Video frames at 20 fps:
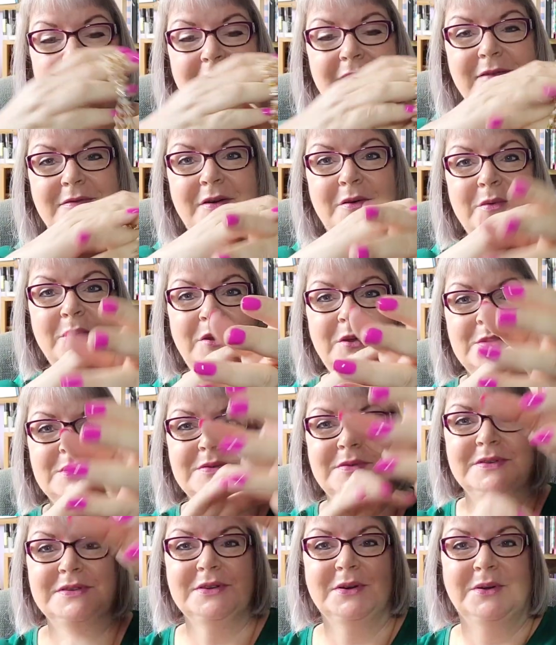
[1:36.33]
And if I want to use it
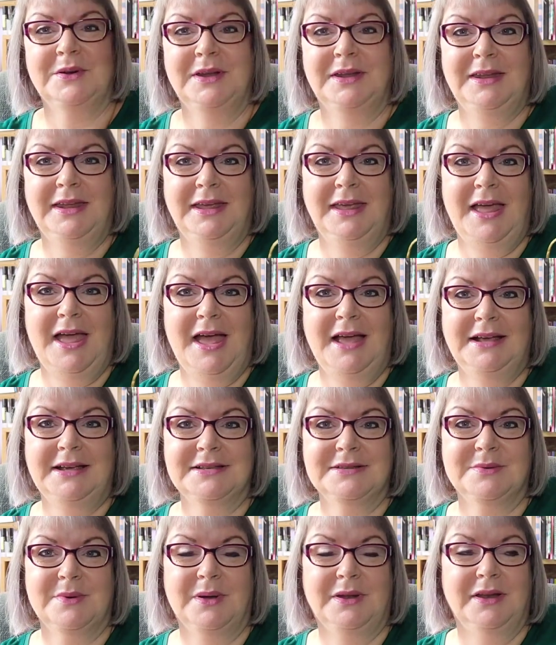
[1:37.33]
for sock knitting, it
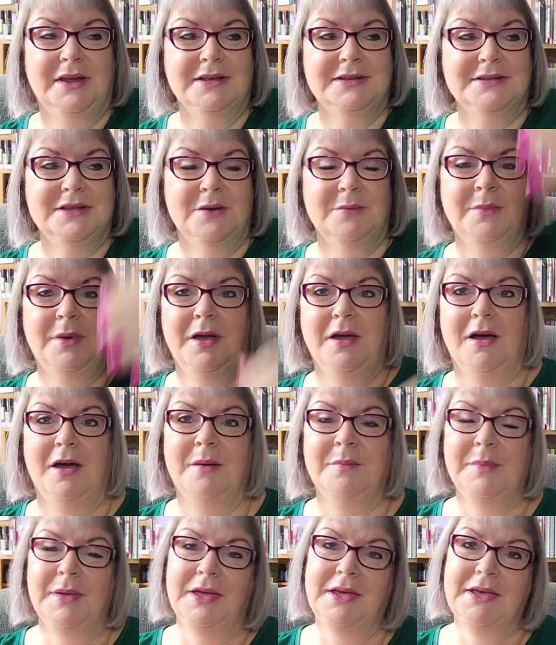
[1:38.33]
hangs quite nicely on my arm